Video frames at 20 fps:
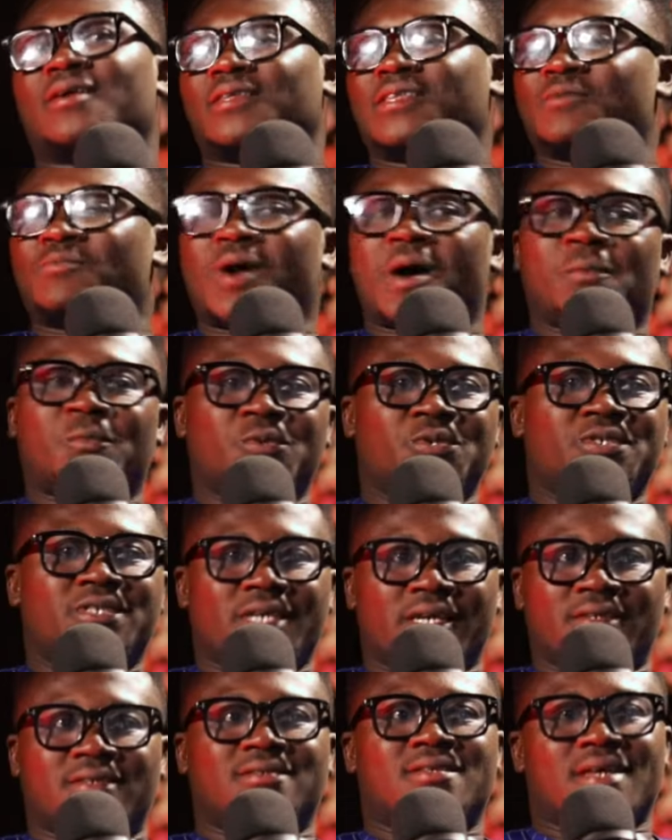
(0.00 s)
the Bible
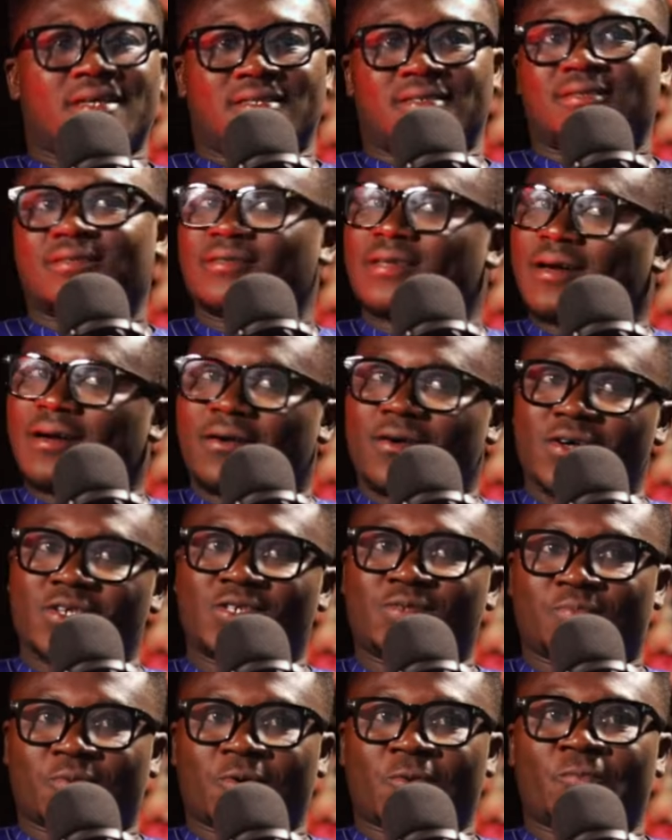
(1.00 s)
says that the
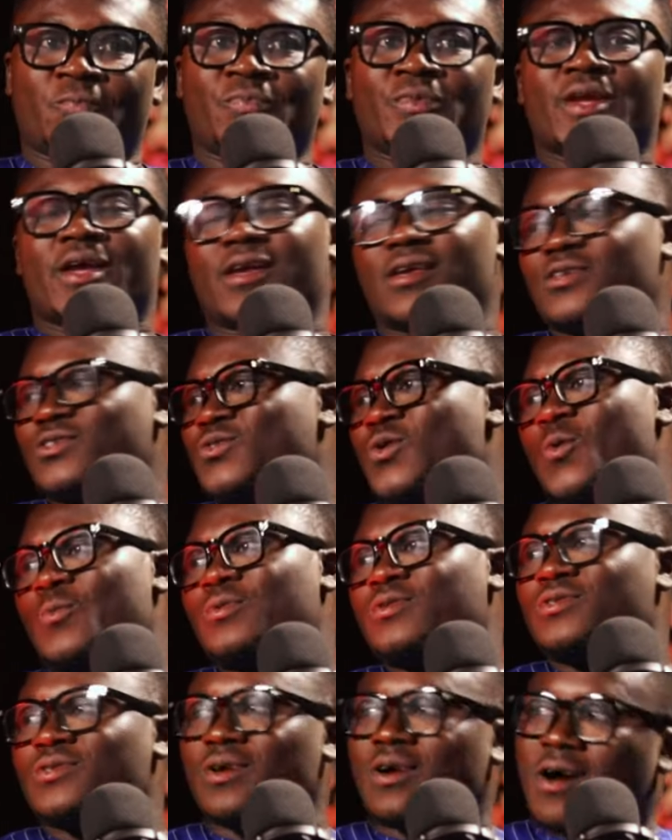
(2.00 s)
gospel is
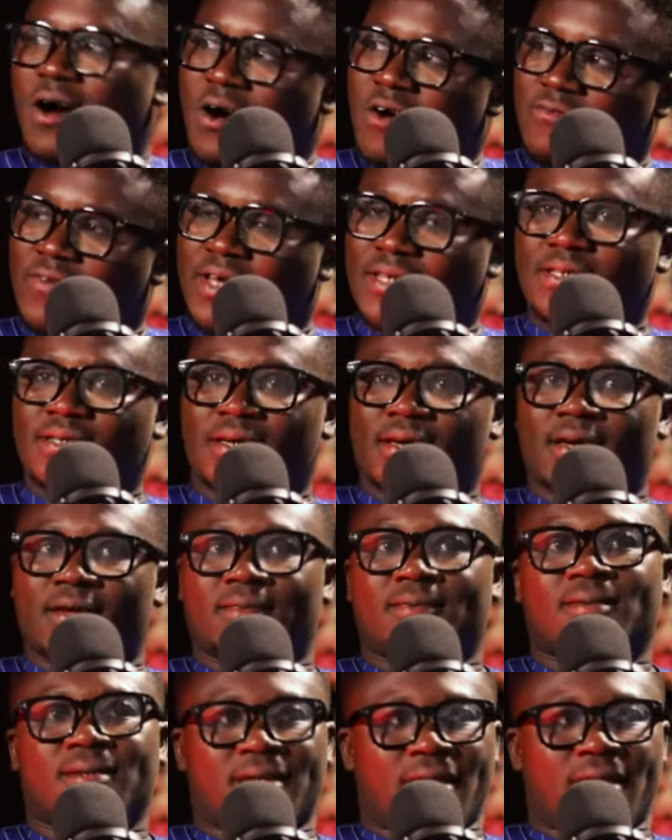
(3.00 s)
going to cover the earth